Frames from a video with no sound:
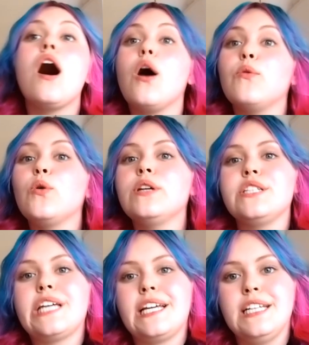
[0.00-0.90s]
a
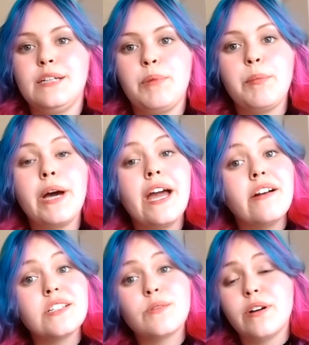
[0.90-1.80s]
rolling technique, but my
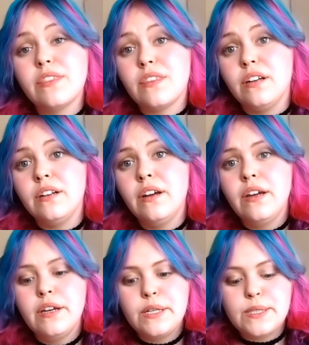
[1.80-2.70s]
hair is quite thin,
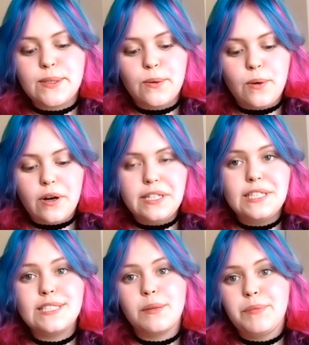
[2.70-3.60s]
so I
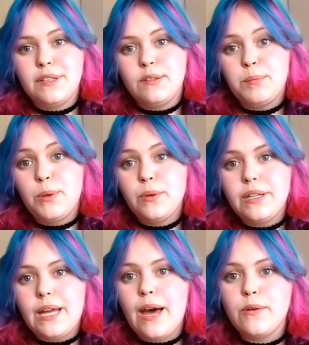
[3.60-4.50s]
need something to bulk
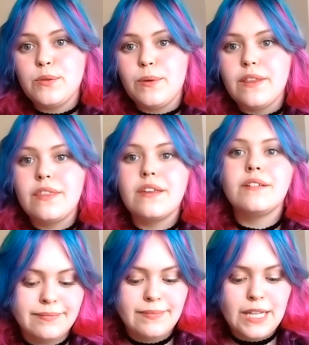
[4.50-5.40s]
it out with.
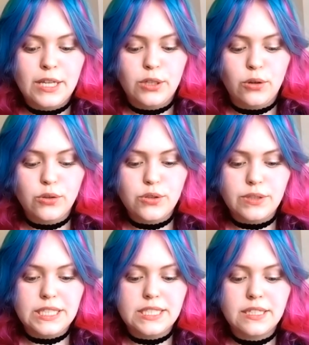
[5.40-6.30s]
You also
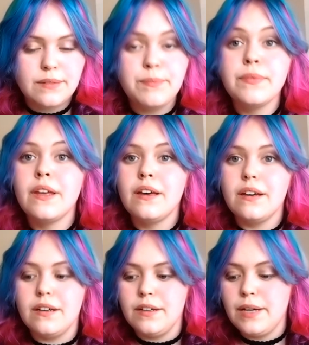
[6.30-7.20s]
need
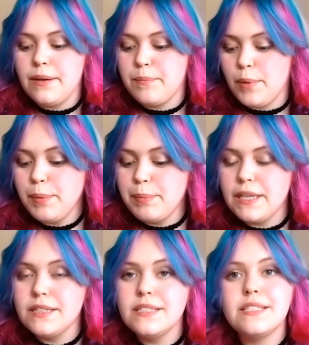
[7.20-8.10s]
uh, bobby
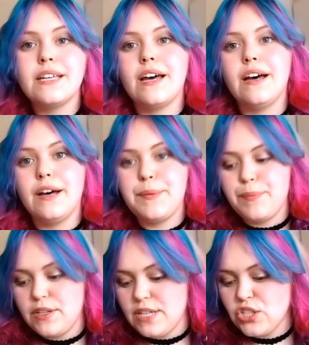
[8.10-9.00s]
pins, um,
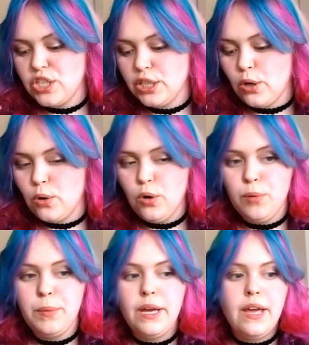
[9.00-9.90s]
a sectioning
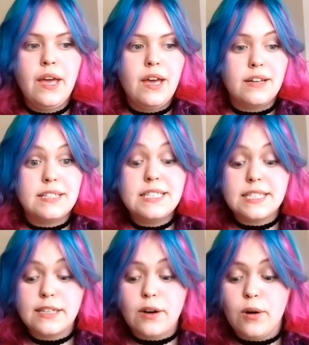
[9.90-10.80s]
comb, a
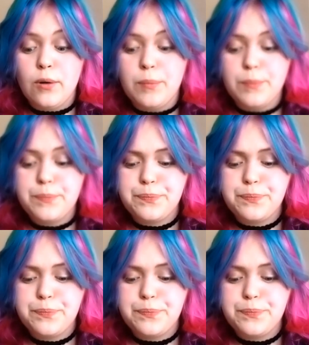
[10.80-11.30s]
teasing comb,